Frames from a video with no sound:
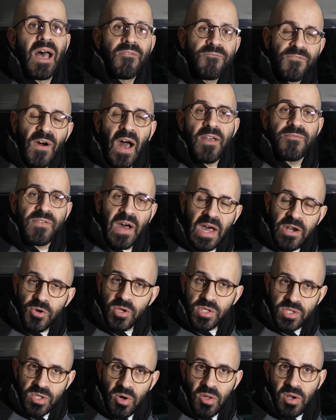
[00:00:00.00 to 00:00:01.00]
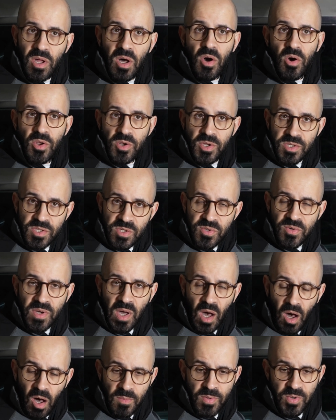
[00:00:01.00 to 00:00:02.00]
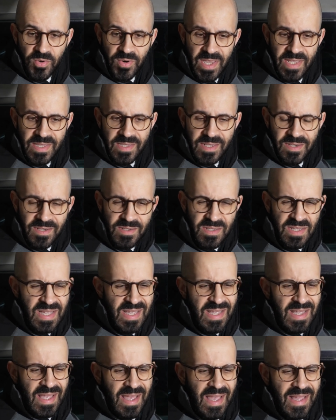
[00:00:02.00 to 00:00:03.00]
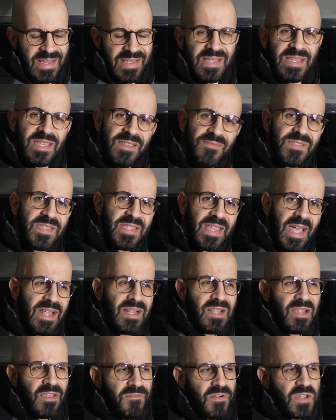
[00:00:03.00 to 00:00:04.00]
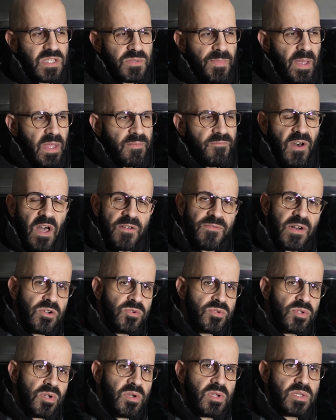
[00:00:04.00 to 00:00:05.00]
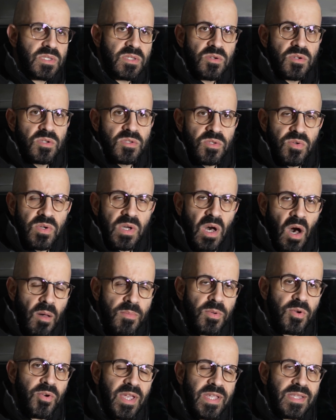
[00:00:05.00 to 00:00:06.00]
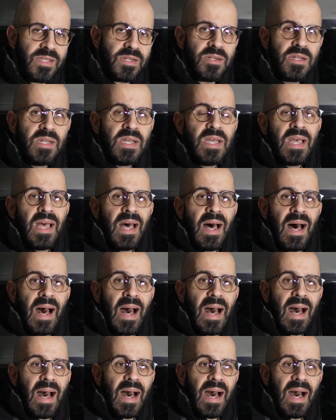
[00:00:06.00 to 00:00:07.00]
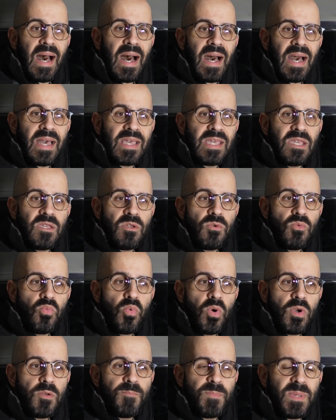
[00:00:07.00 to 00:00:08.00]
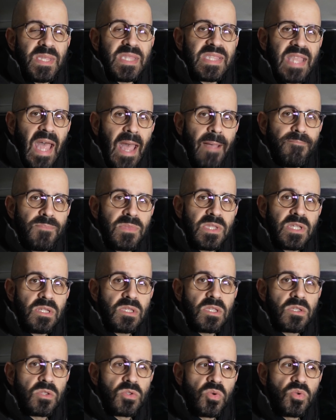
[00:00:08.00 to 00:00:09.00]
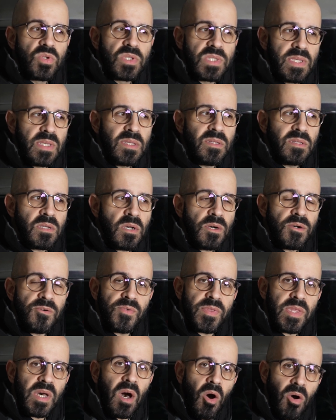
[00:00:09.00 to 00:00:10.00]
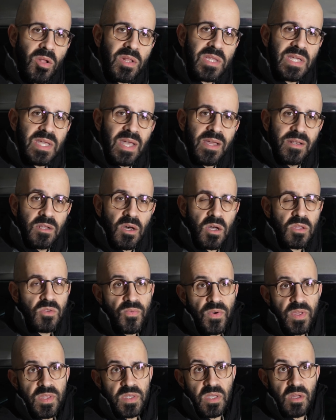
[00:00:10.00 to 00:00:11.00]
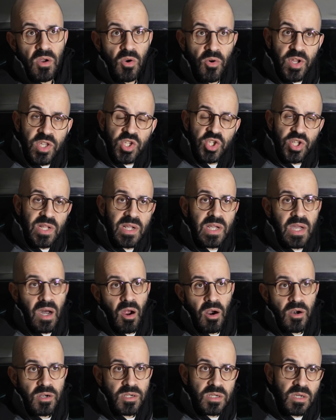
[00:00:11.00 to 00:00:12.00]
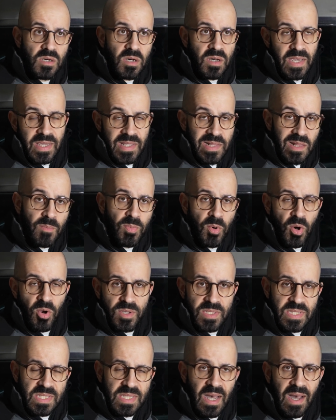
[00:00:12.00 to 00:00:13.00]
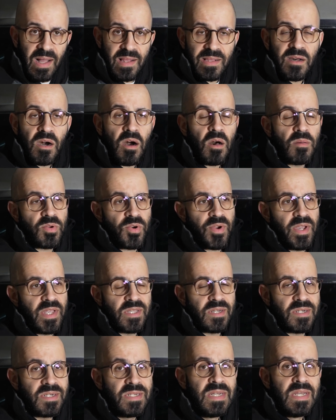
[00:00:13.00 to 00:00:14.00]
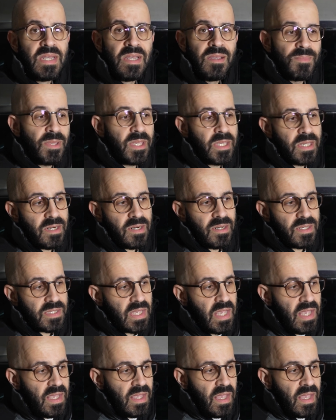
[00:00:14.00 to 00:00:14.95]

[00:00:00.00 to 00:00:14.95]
$500 on a new carburetor, and even then, if I spend $500 on a new carburetor, I would be tempted to still go with the Holley and not with the original Carter Edelbrock style carburetor, because